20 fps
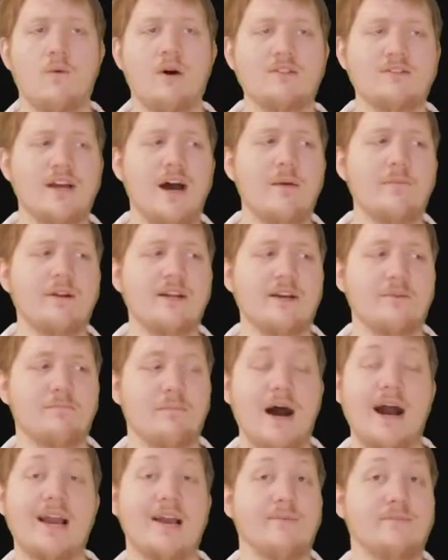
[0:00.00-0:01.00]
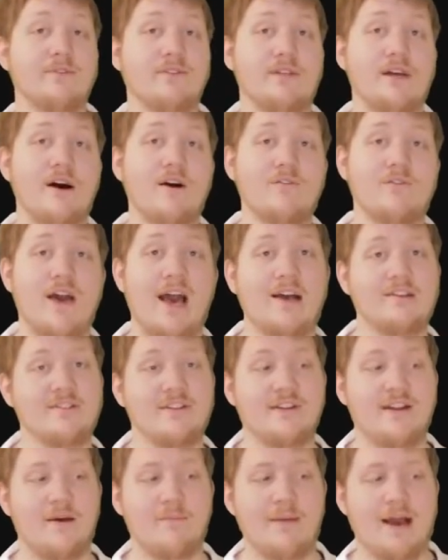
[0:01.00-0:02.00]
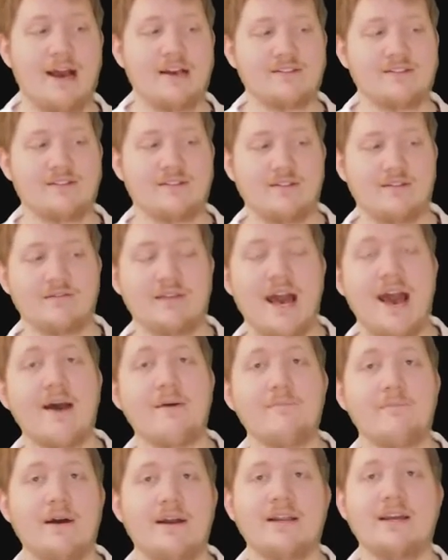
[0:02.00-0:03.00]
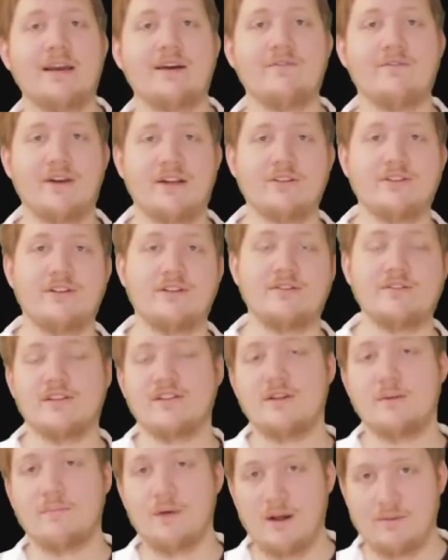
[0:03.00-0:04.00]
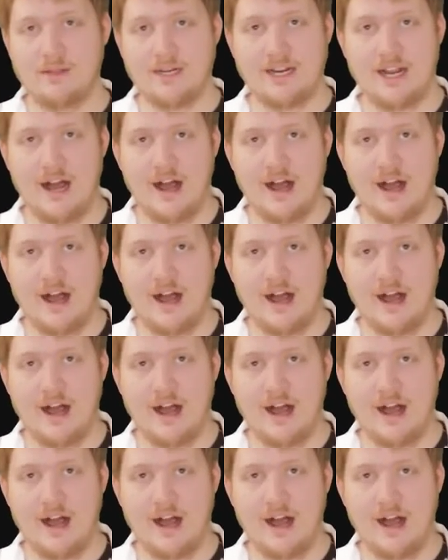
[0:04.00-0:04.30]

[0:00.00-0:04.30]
While Dominic by himself hasn't amassed that many inventions in the public